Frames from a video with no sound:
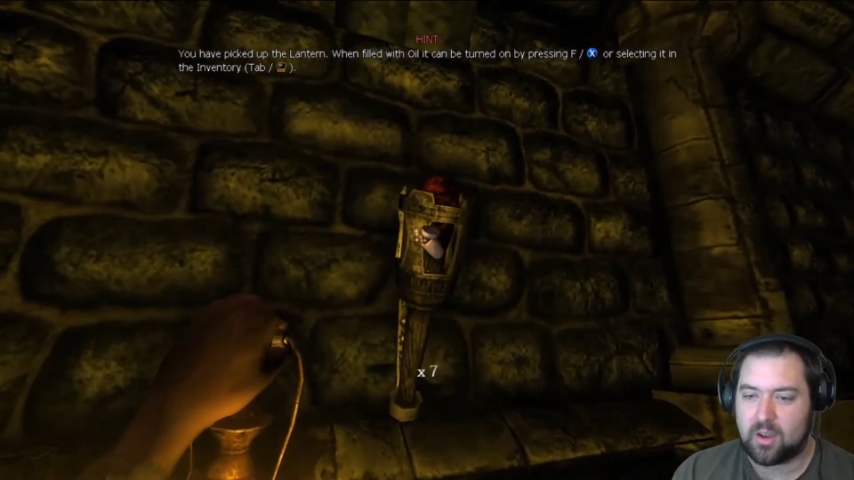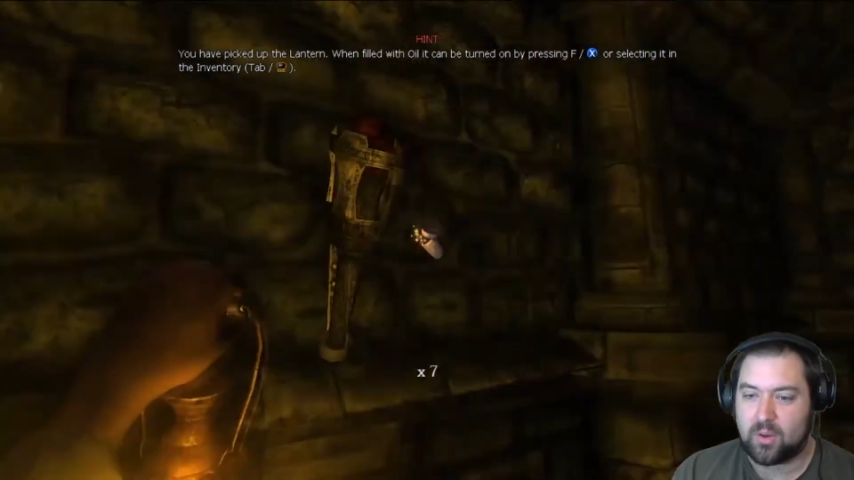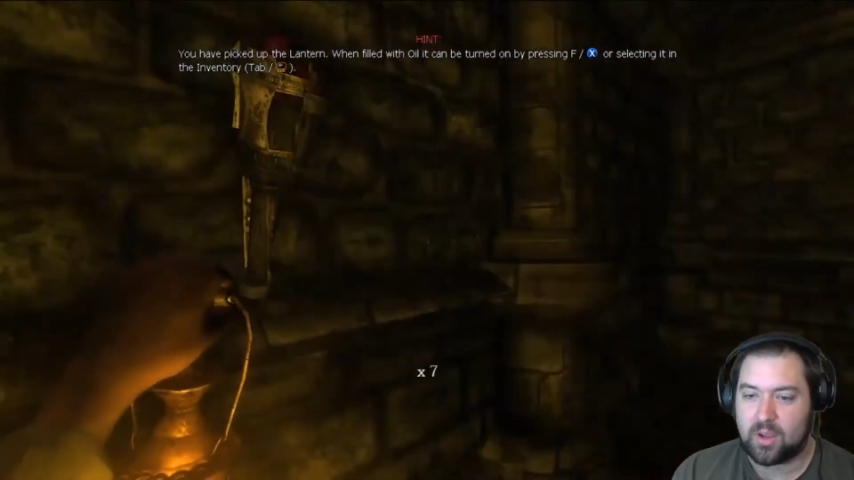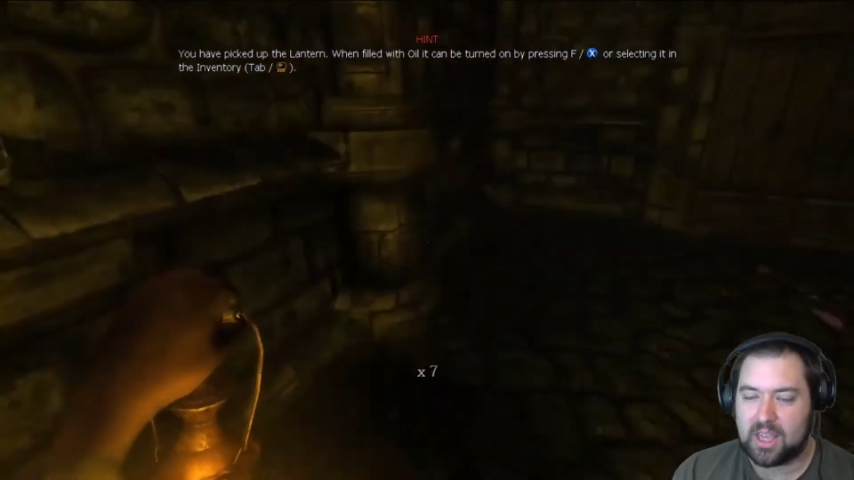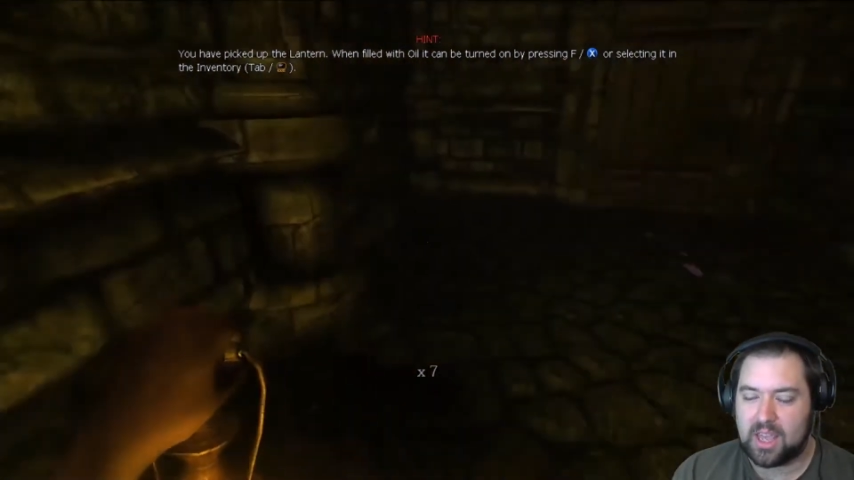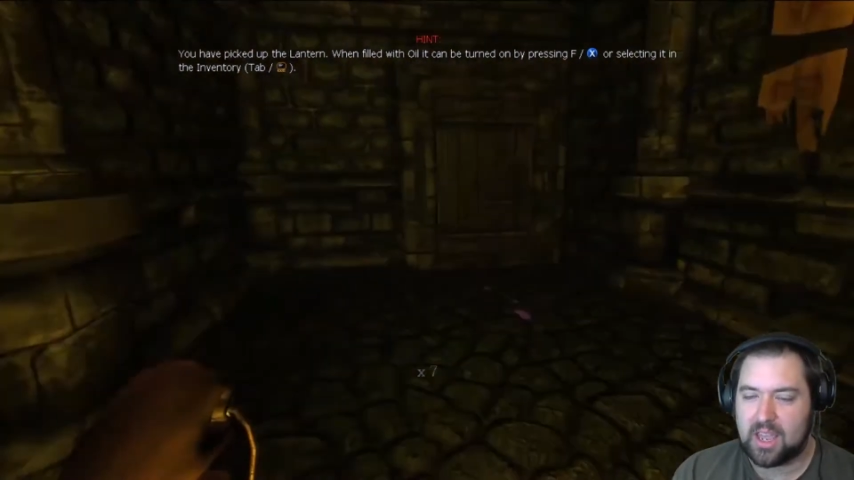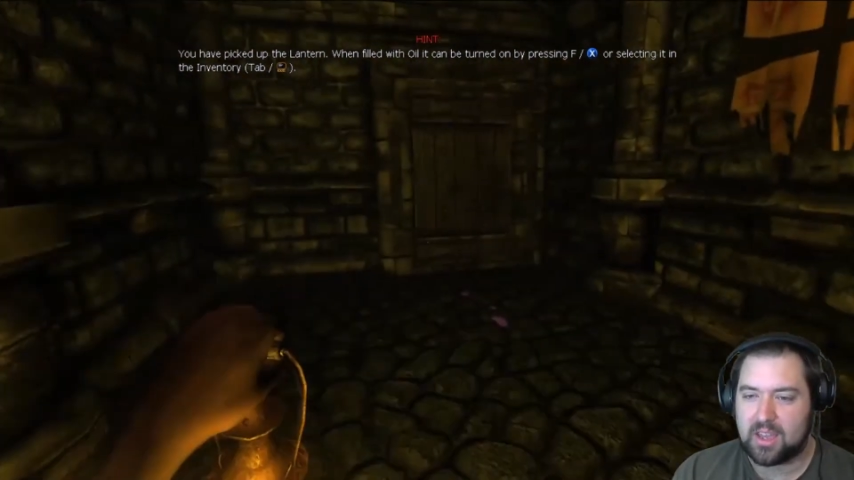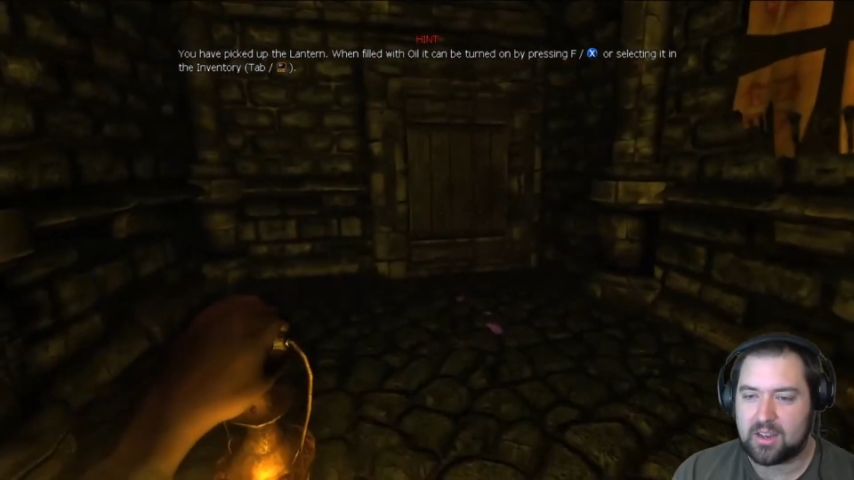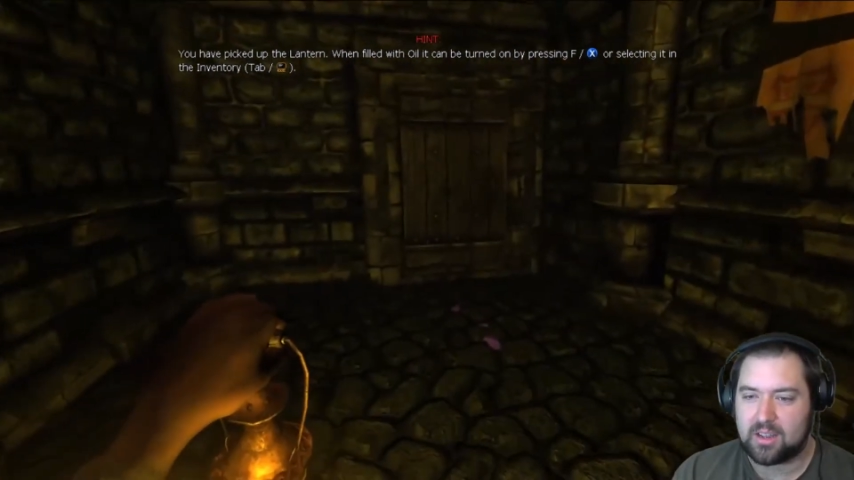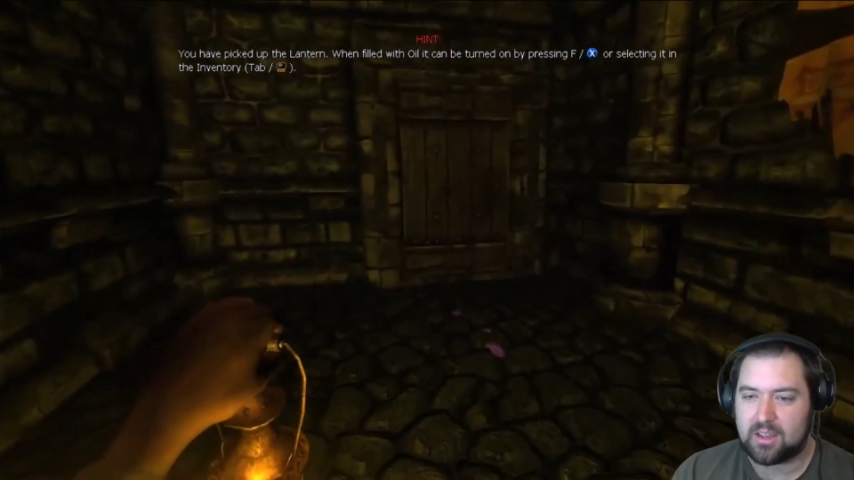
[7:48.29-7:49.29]
Oh, I
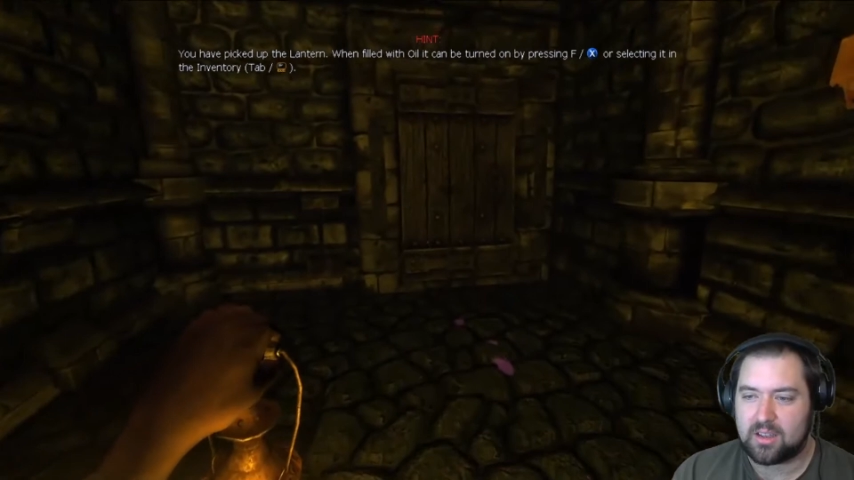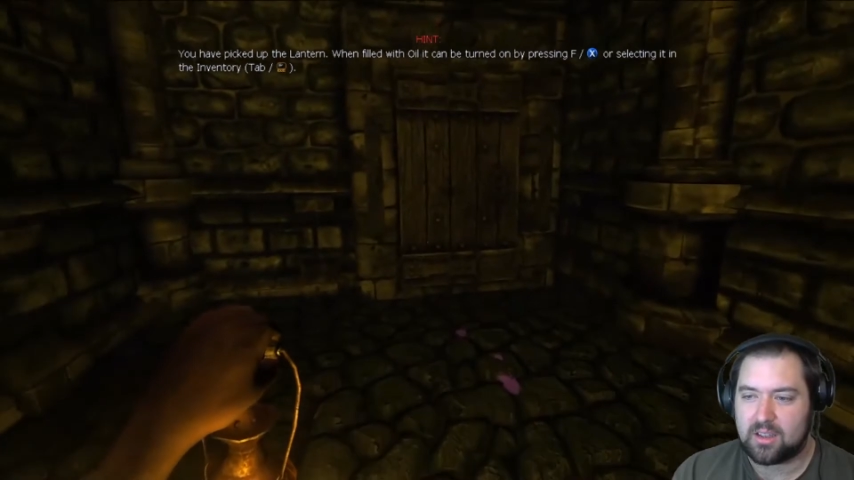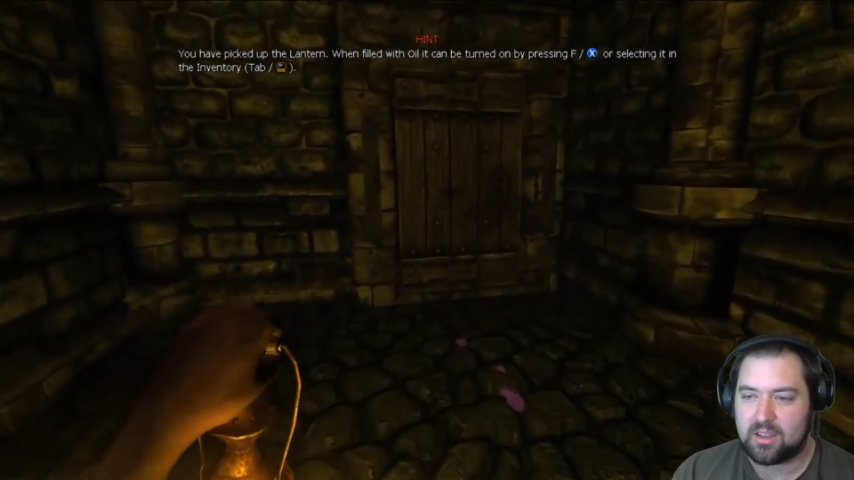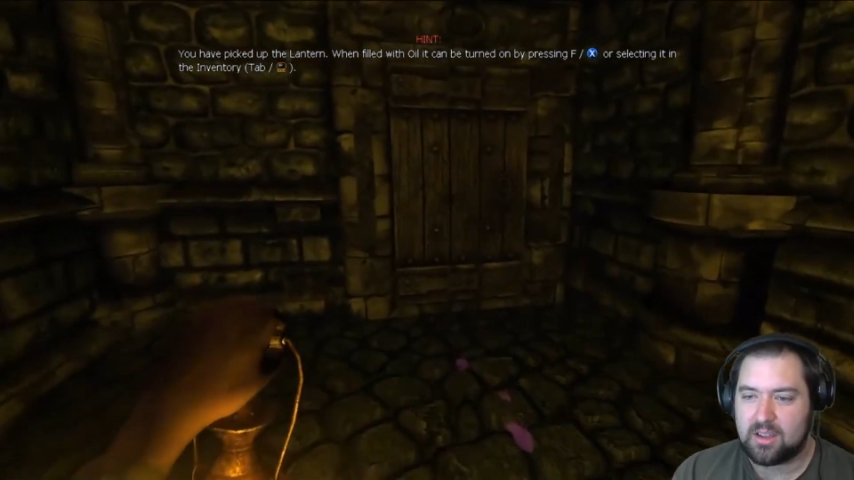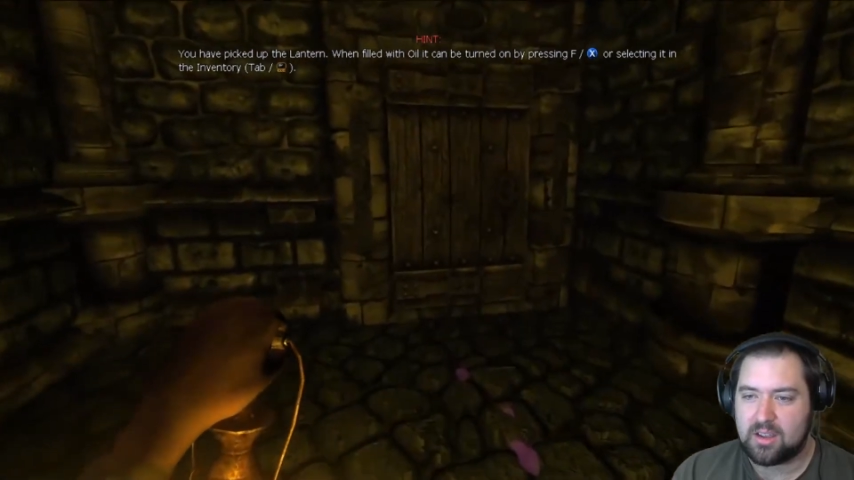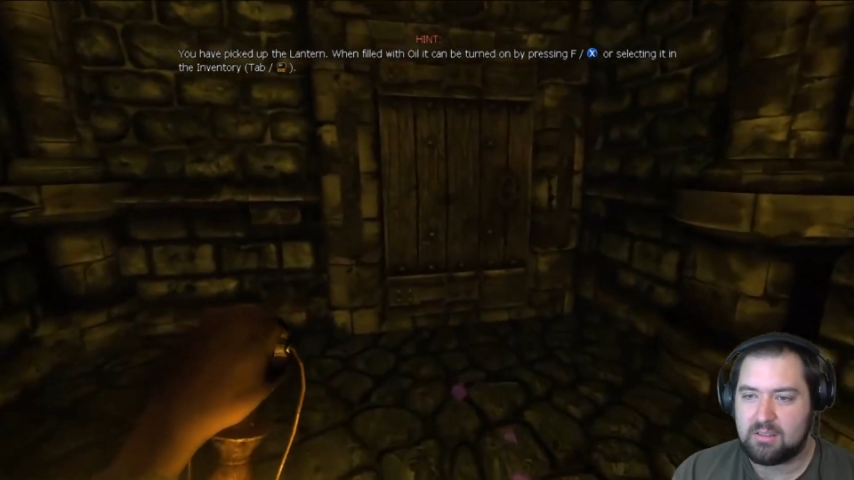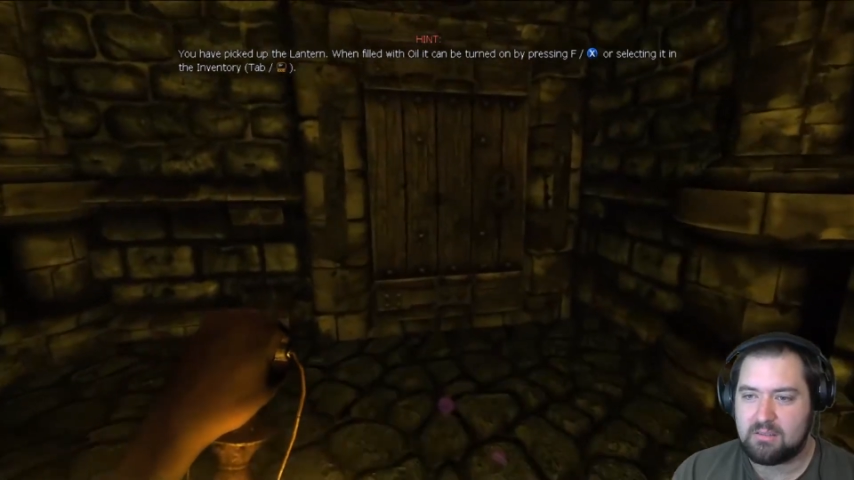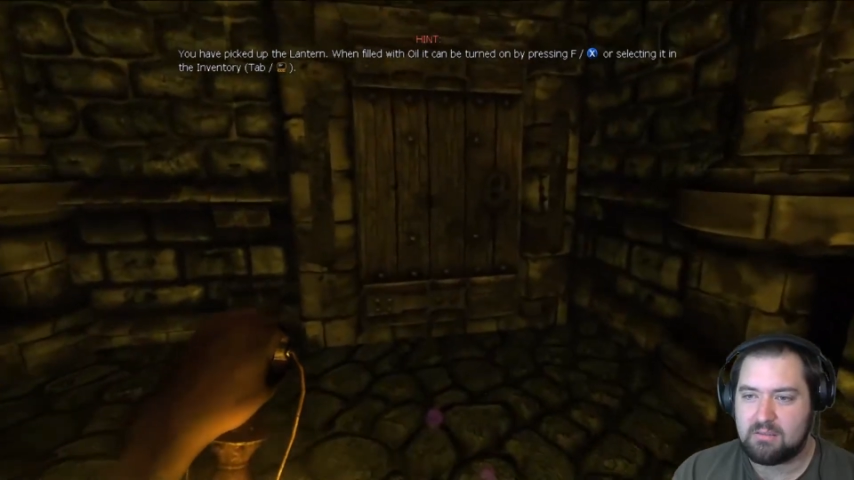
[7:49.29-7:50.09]
can. Oh.